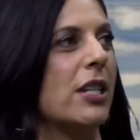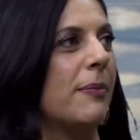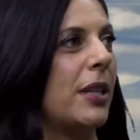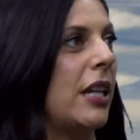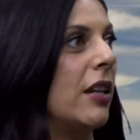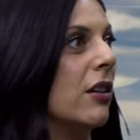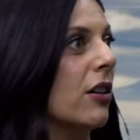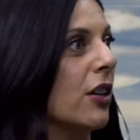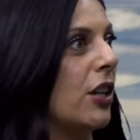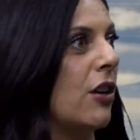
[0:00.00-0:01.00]
something
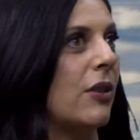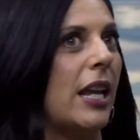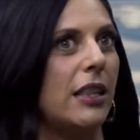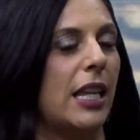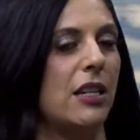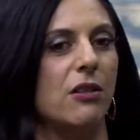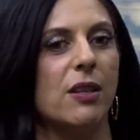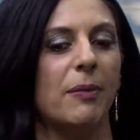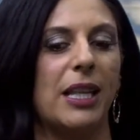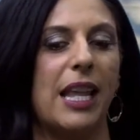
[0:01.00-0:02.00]
or, they do
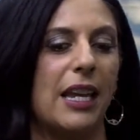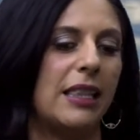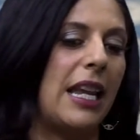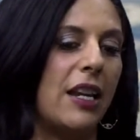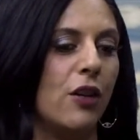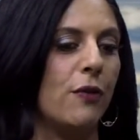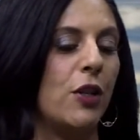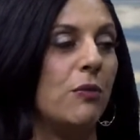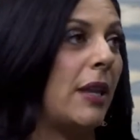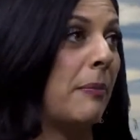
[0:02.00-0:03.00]
something,
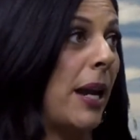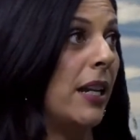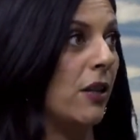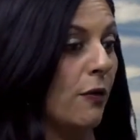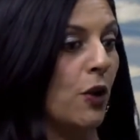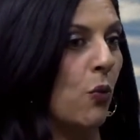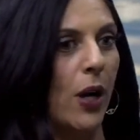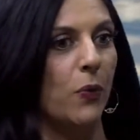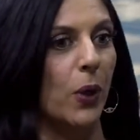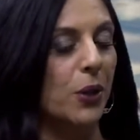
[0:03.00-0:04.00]
they might interview
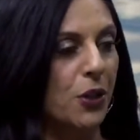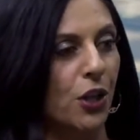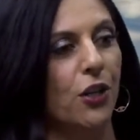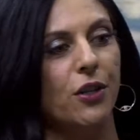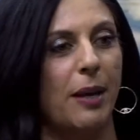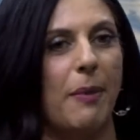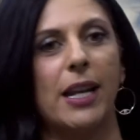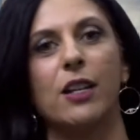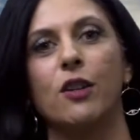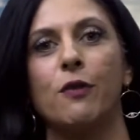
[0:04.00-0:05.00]
one realtor. They
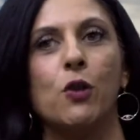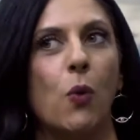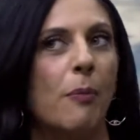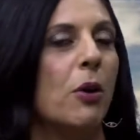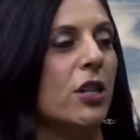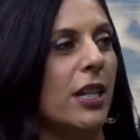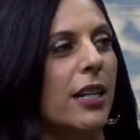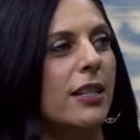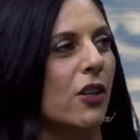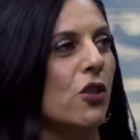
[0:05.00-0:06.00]
might interview one person
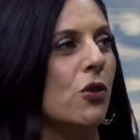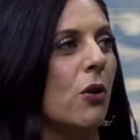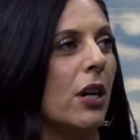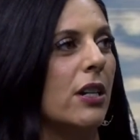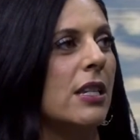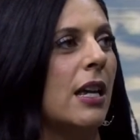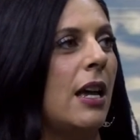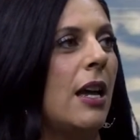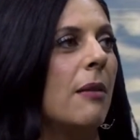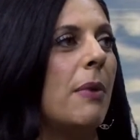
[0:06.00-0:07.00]
as their source.
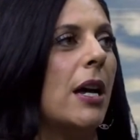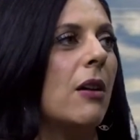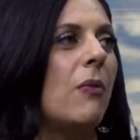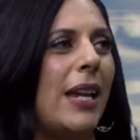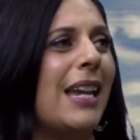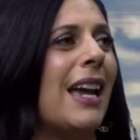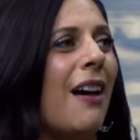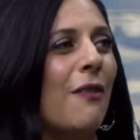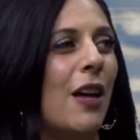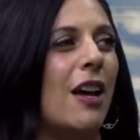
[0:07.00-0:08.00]
But we
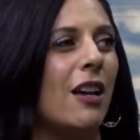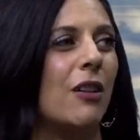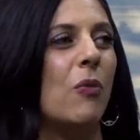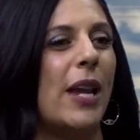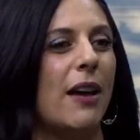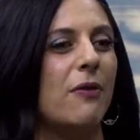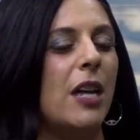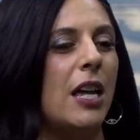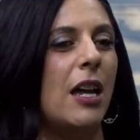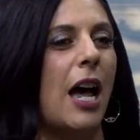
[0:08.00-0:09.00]
have
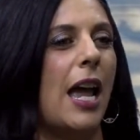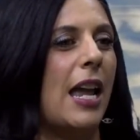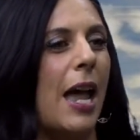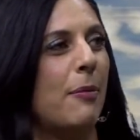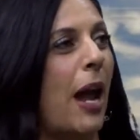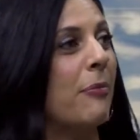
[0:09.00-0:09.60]
I